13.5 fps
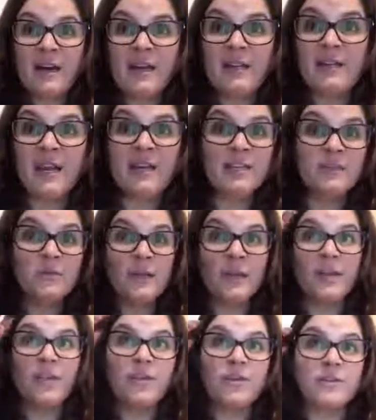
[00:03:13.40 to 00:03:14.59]
next week,
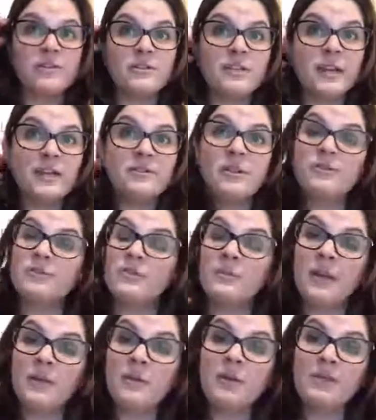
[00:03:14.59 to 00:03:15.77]
Thursday, so I'll do
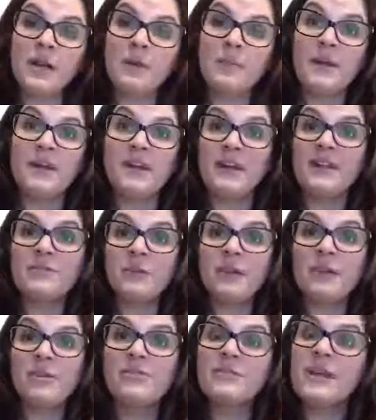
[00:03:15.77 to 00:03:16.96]
another book talk Monday. Next week,
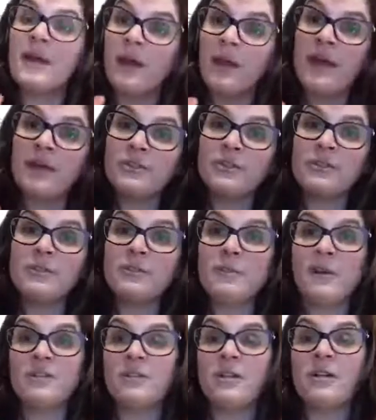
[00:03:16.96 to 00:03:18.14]
Thursday, I'll actually do a
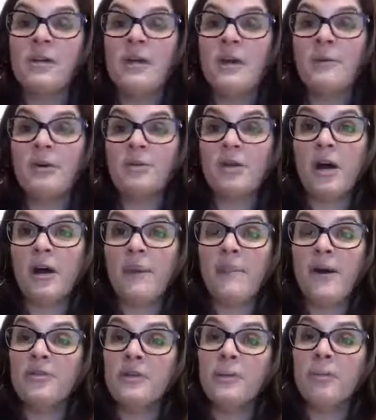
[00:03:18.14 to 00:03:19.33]
special book talk
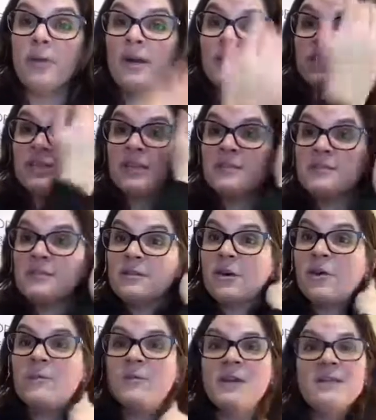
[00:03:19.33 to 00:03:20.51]
about the bridge. And
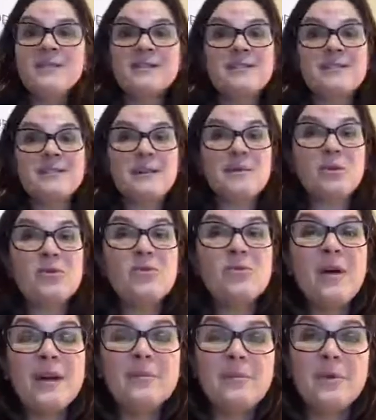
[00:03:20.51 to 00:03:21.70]
so this is an
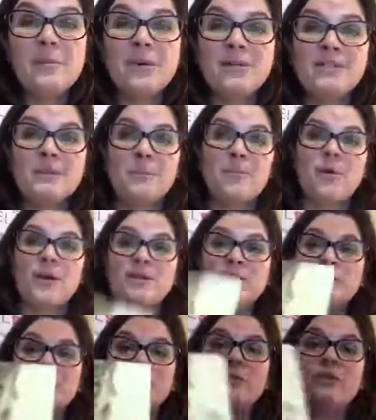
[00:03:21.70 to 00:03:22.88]
incredible book to bridge
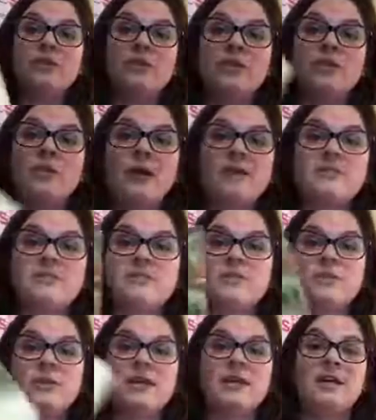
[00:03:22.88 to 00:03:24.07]
to the U.S.
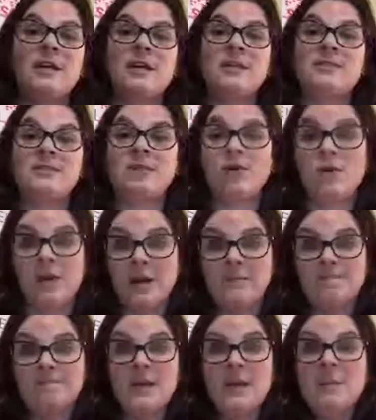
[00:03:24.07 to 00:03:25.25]
tree, the sequoia,
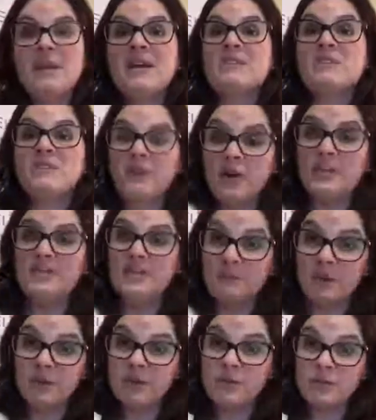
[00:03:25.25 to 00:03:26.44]
because they're very
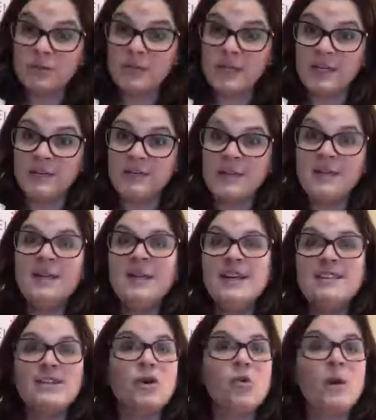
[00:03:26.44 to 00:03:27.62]
similar trees.
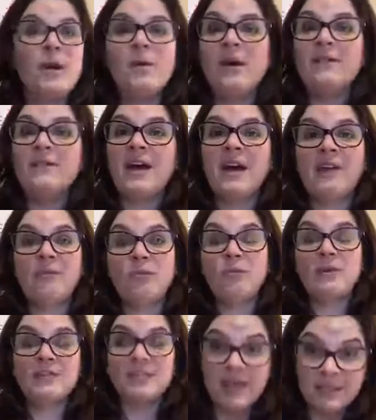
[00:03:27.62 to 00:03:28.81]
It's a great way of not having
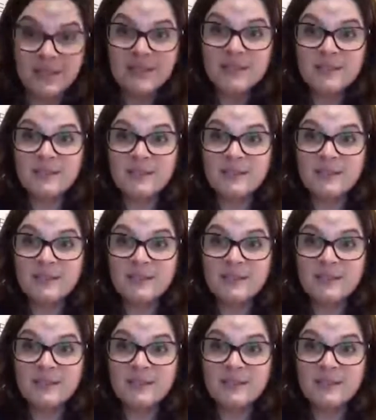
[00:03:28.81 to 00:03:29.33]
redundant